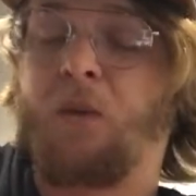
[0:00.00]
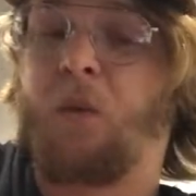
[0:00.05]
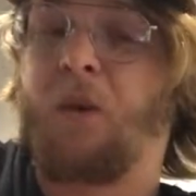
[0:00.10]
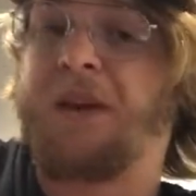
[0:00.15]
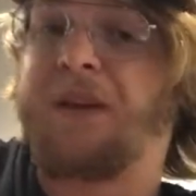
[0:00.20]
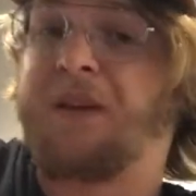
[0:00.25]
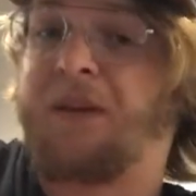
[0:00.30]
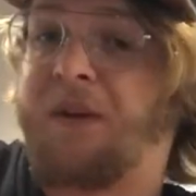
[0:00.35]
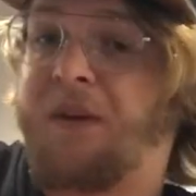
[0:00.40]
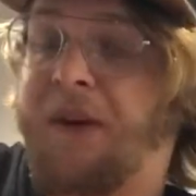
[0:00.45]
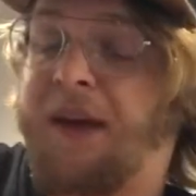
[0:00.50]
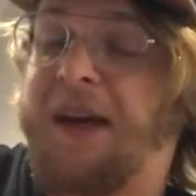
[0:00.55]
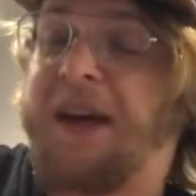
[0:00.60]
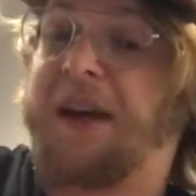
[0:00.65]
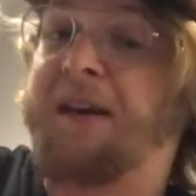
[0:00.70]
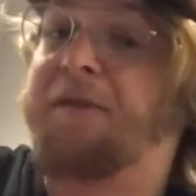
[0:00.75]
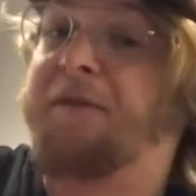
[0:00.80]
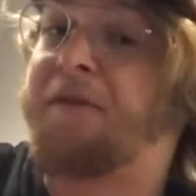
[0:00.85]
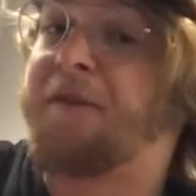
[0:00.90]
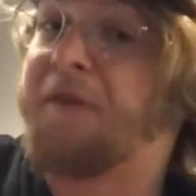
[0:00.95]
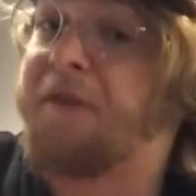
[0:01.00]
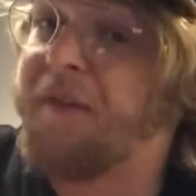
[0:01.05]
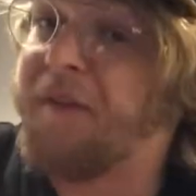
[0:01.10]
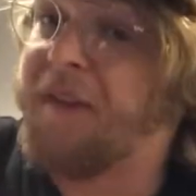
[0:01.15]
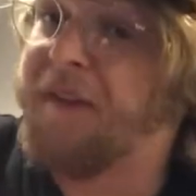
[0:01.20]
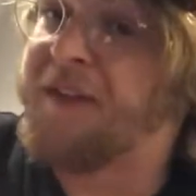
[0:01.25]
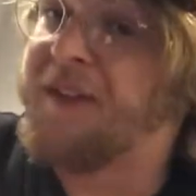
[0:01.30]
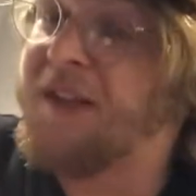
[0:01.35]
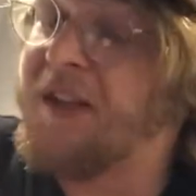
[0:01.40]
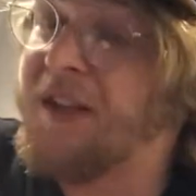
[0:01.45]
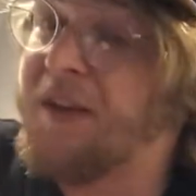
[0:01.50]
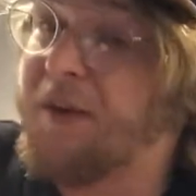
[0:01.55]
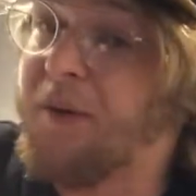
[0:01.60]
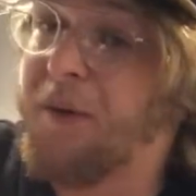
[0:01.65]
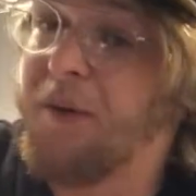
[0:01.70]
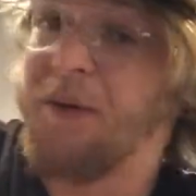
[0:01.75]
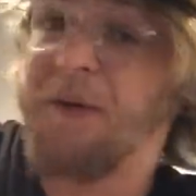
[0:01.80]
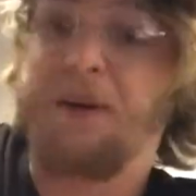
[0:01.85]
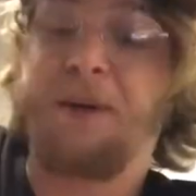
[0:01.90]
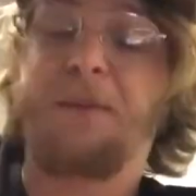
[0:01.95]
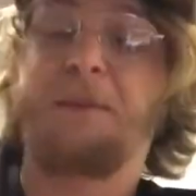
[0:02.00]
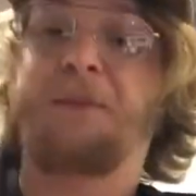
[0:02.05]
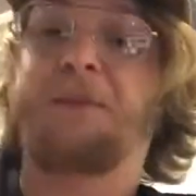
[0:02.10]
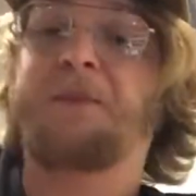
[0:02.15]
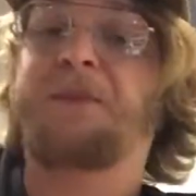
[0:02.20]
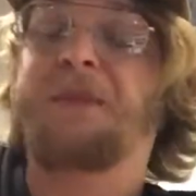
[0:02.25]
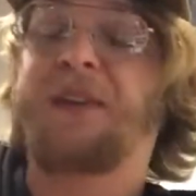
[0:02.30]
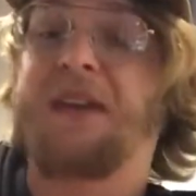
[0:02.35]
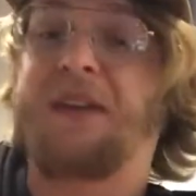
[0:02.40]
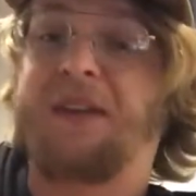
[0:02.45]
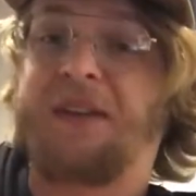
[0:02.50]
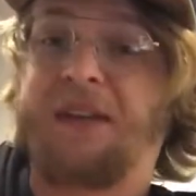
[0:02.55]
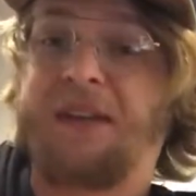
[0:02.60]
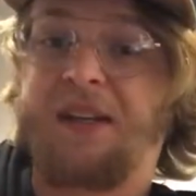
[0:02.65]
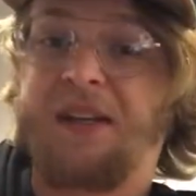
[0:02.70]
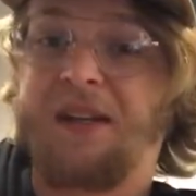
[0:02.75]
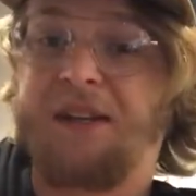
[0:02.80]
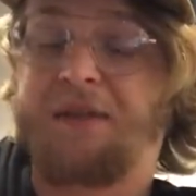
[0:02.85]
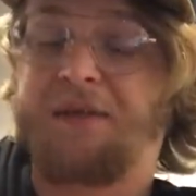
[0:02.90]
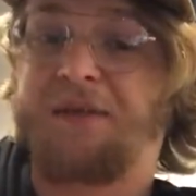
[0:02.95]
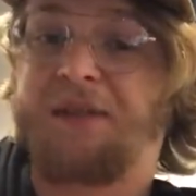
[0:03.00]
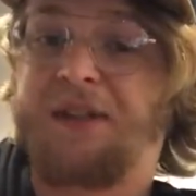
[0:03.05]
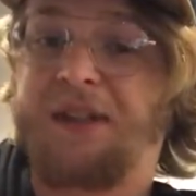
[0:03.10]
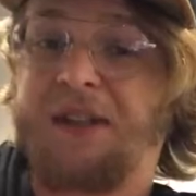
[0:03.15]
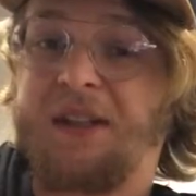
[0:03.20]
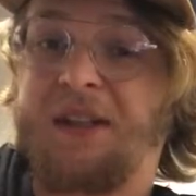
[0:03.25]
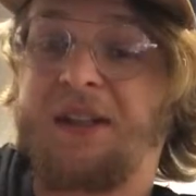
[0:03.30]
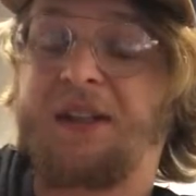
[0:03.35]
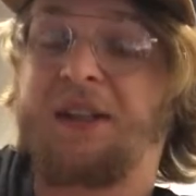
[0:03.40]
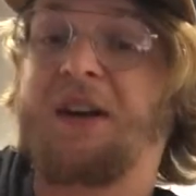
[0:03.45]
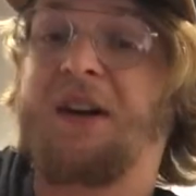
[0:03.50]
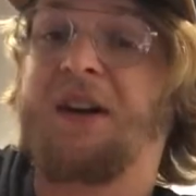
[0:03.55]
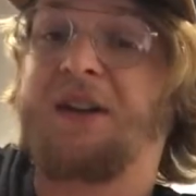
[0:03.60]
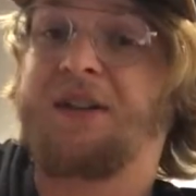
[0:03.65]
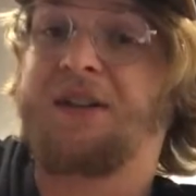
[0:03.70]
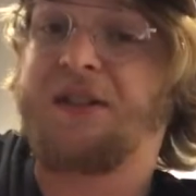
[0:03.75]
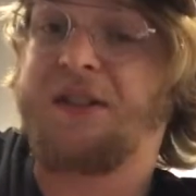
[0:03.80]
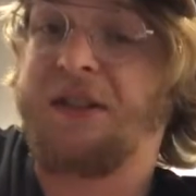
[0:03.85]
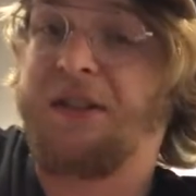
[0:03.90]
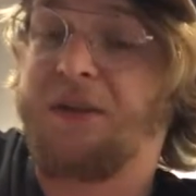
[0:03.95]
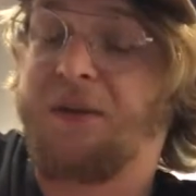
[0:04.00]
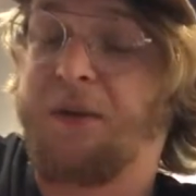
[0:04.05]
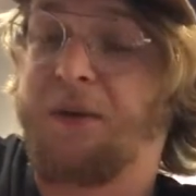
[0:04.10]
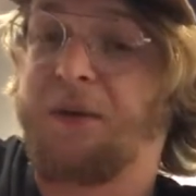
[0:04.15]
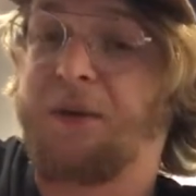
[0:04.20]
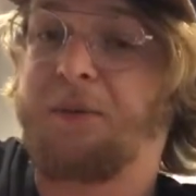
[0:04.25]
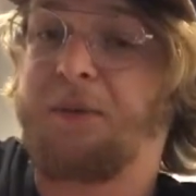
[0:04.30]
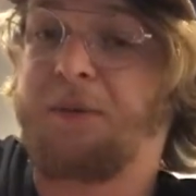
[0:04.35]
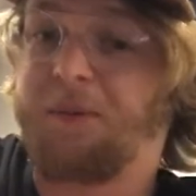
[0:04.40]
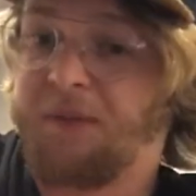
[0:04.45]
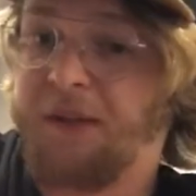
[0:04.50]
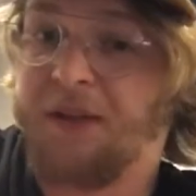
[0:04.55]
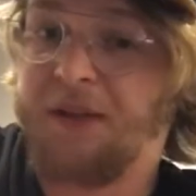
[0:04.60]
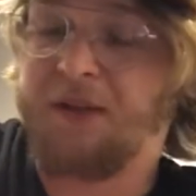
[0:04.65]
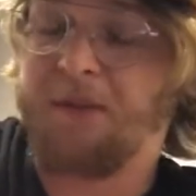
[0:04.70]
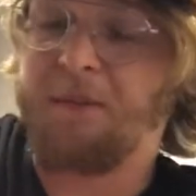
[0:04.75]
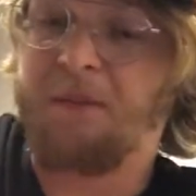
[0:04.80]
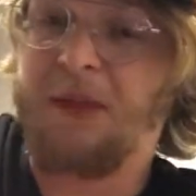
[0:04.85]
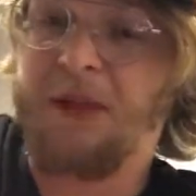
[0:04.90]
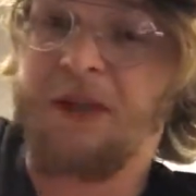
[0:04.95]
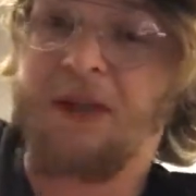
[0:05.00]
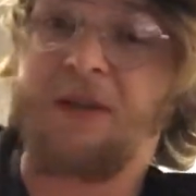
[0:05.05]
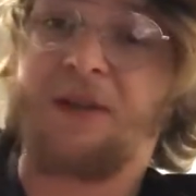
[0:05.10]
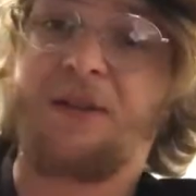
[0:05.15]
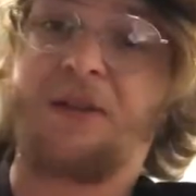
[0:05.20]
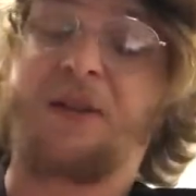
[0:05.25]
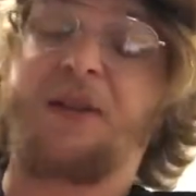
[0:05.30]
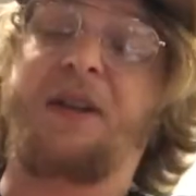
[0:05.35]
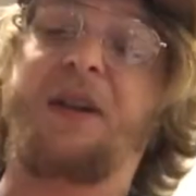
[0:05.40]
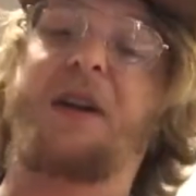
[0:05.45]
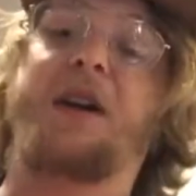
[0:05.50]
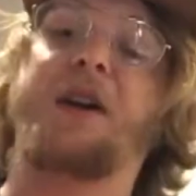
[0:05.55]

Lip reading: we don't have the C chord. In the key of D, our C chord would be diminished.